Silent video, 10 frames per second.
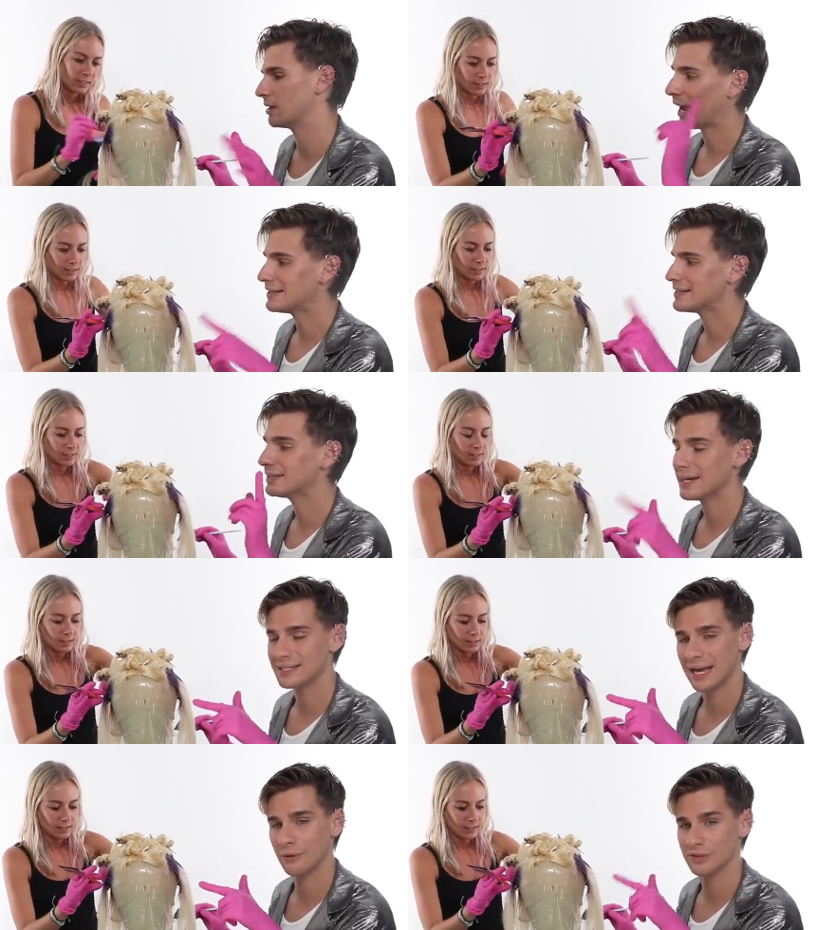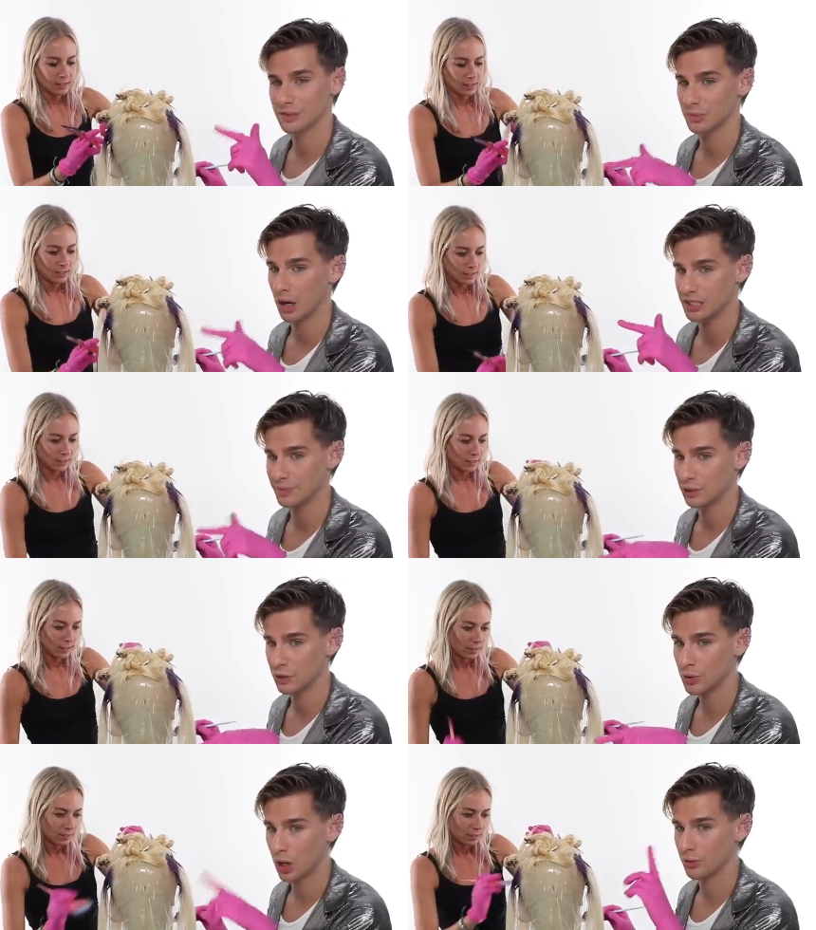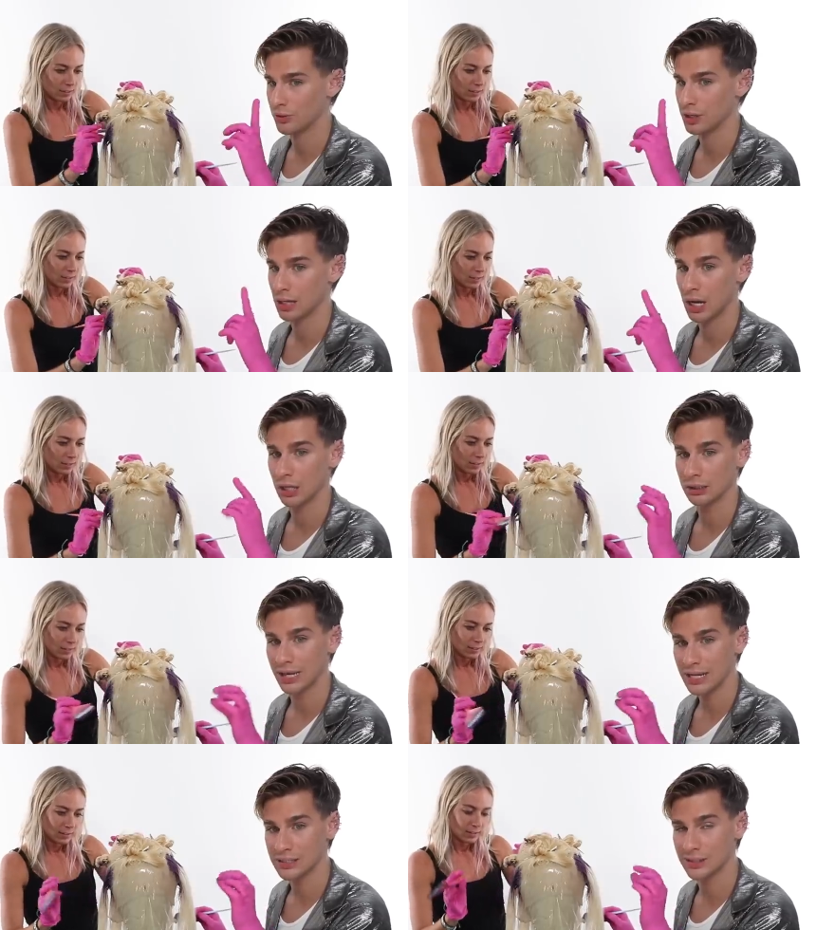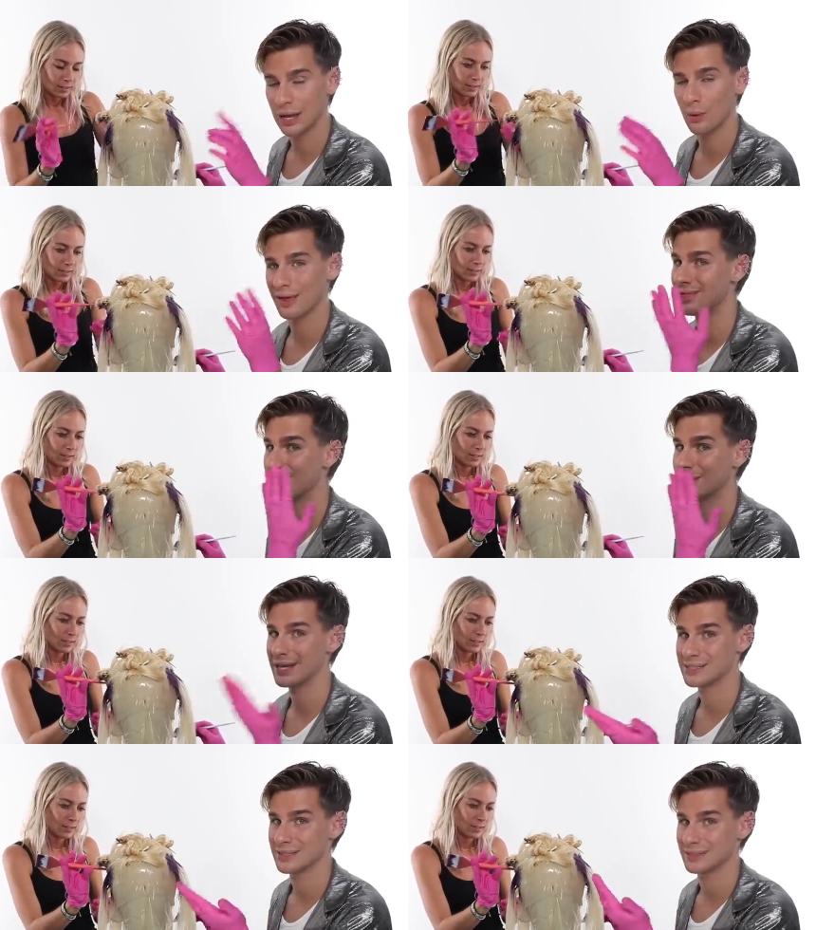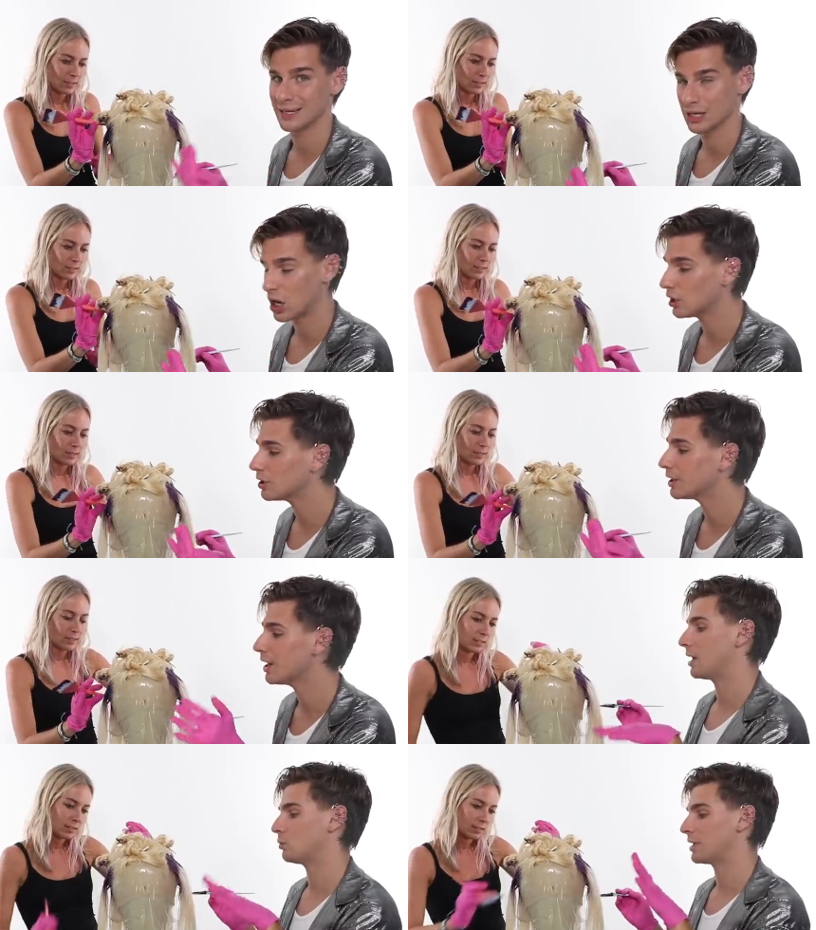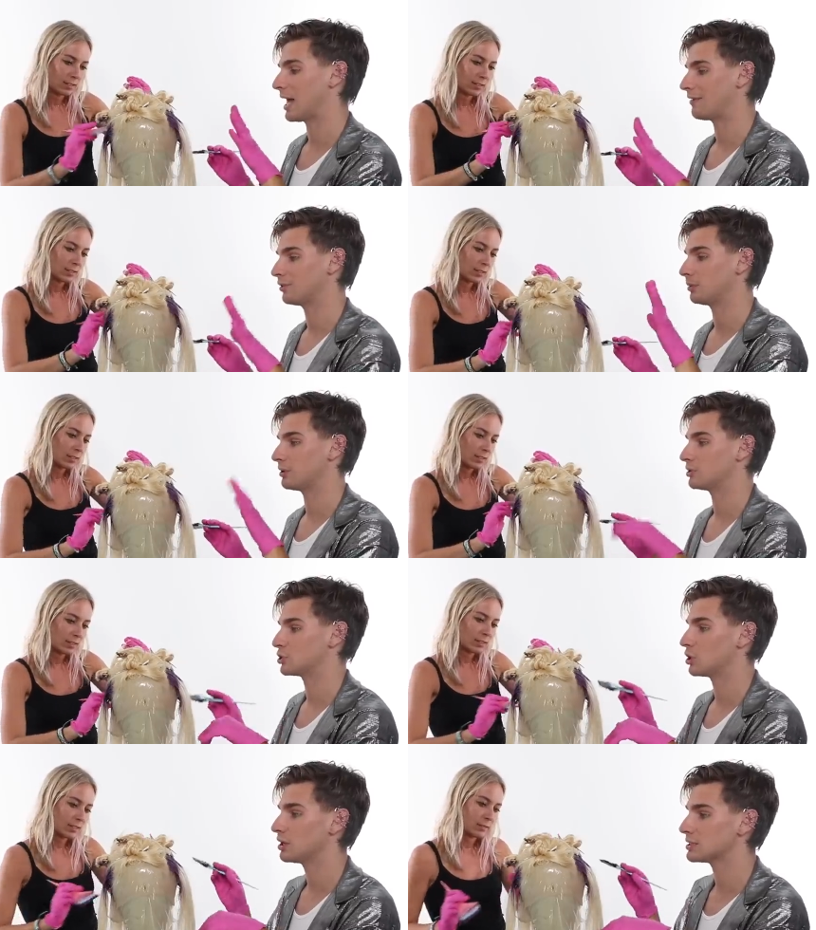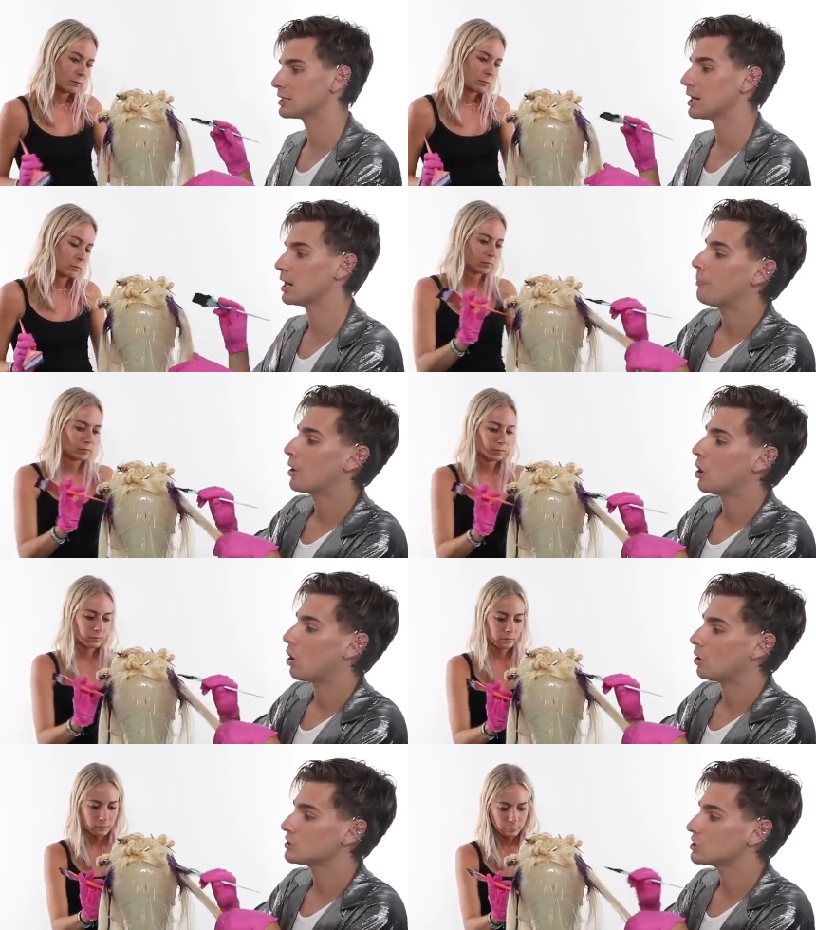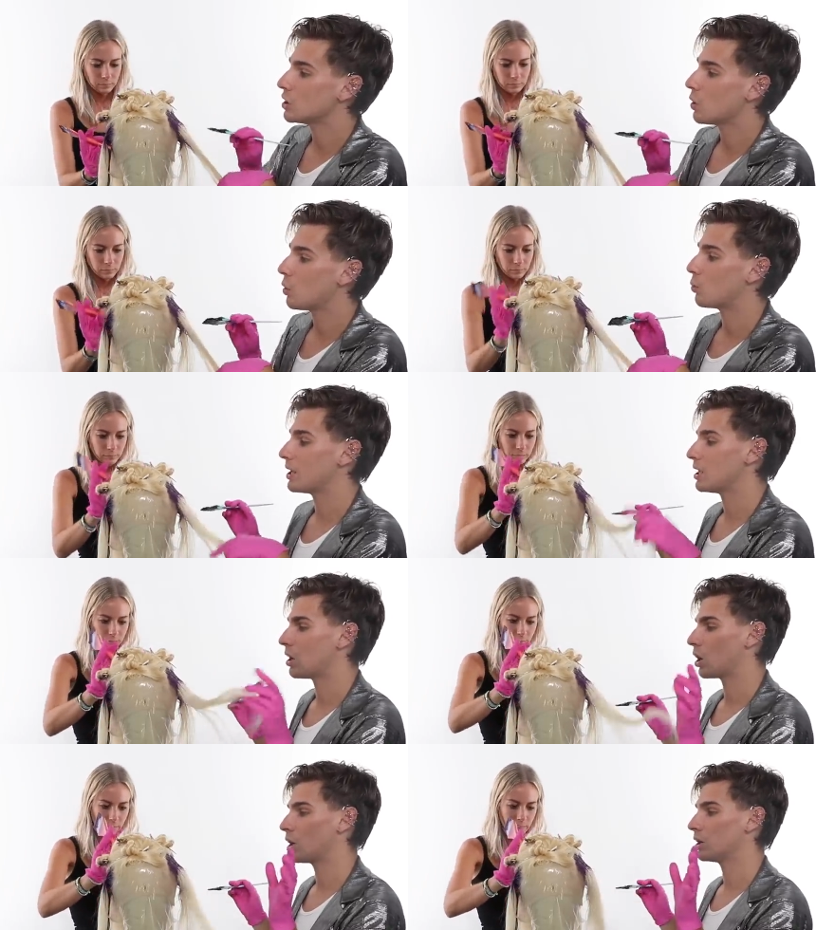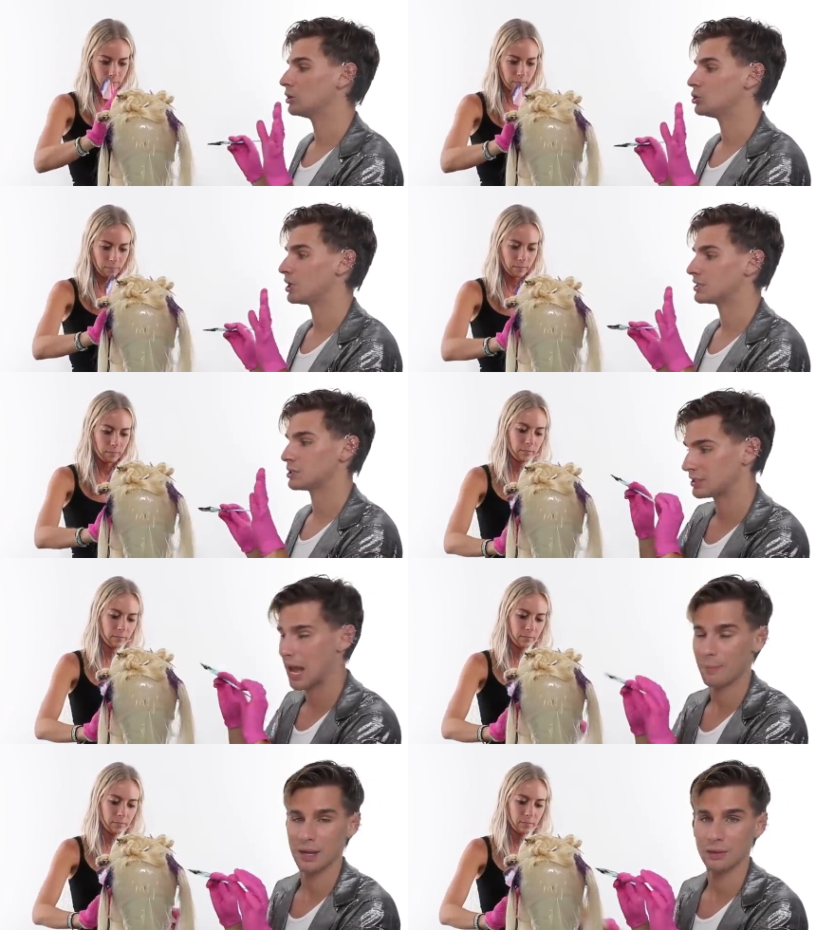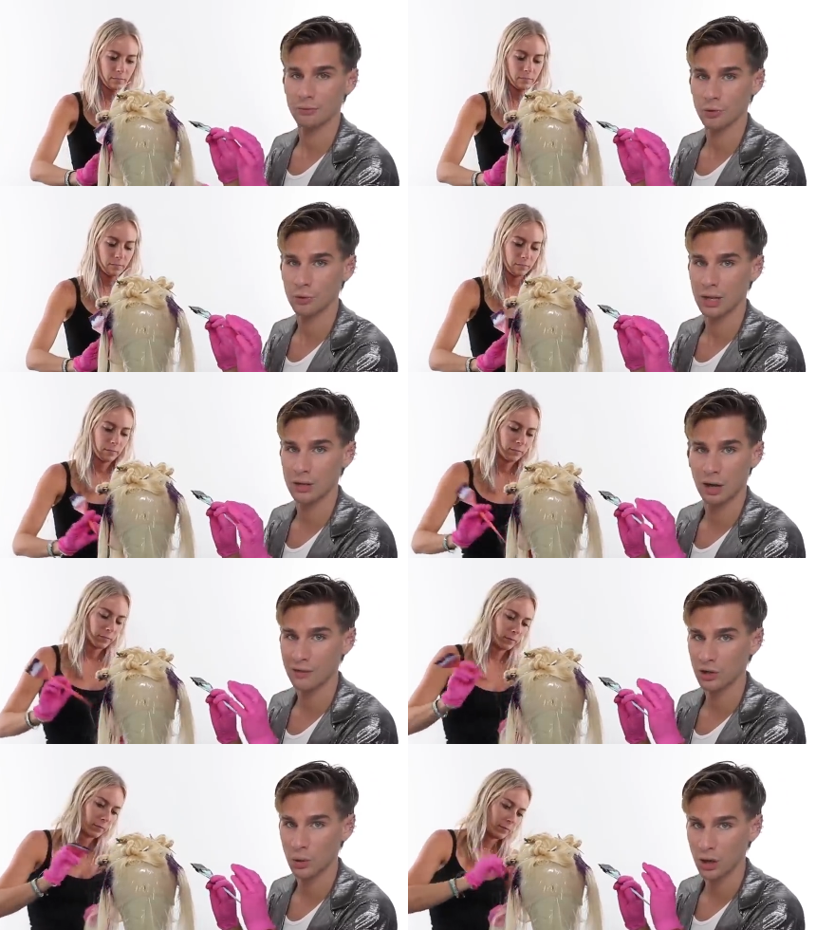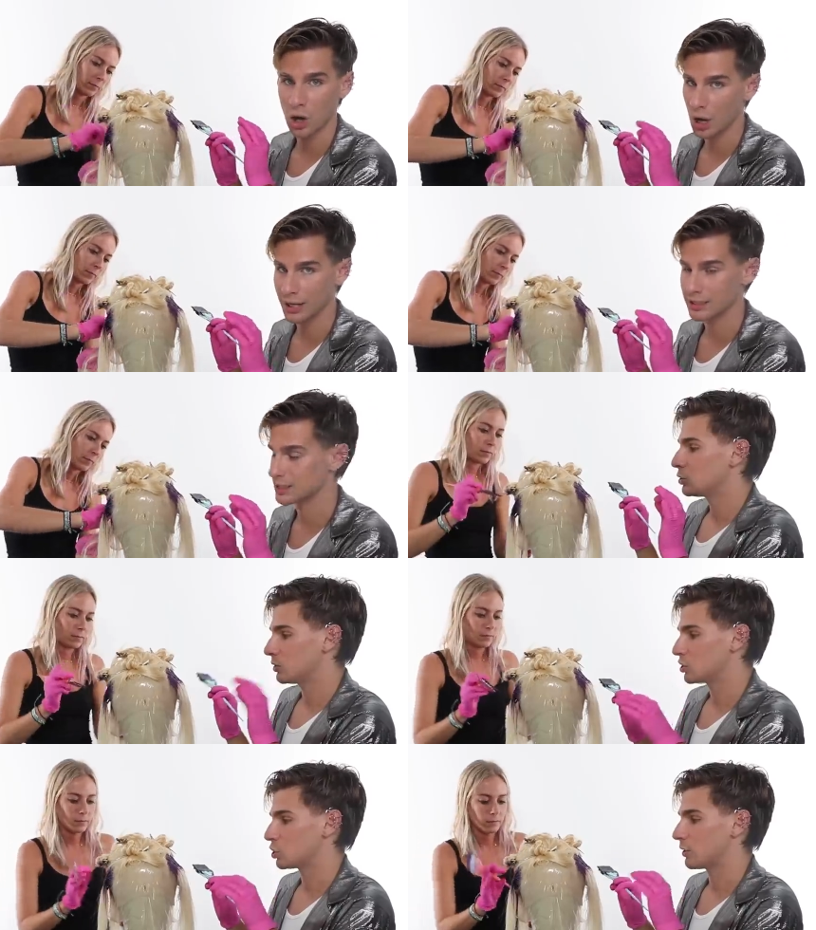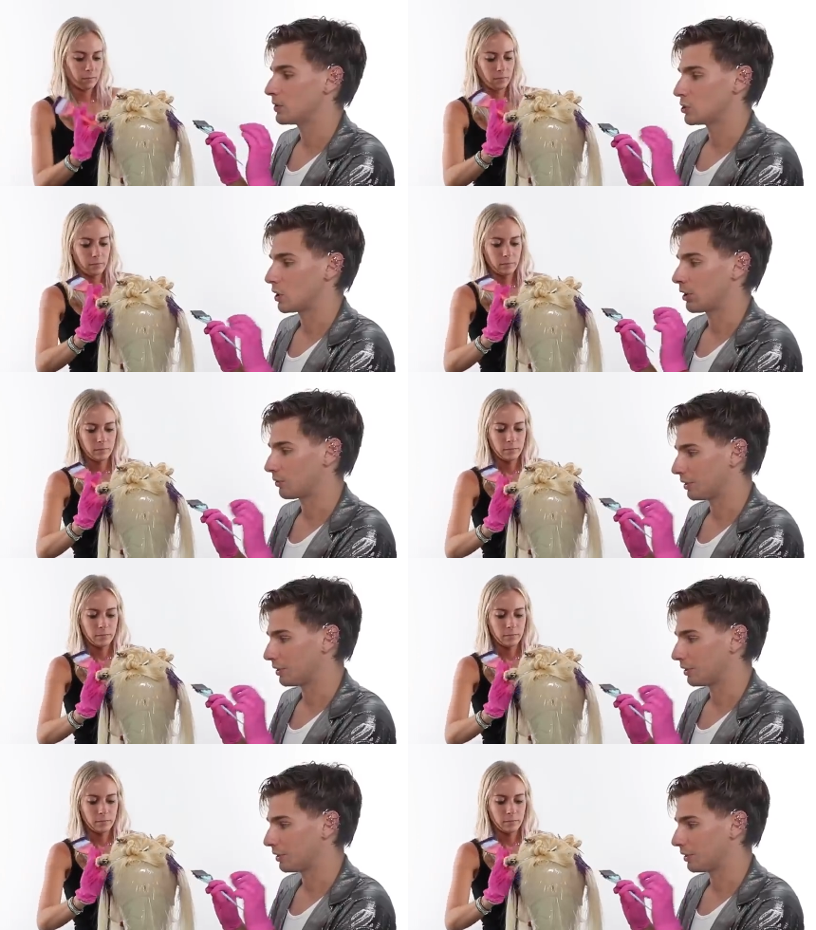Speaker 1: I did lay down some got to be glued on the lace, that way the lace doesn't get colored and we have a little bit of assurance there. But also we are just tapping the root and not even going on it to ensure that we don't color the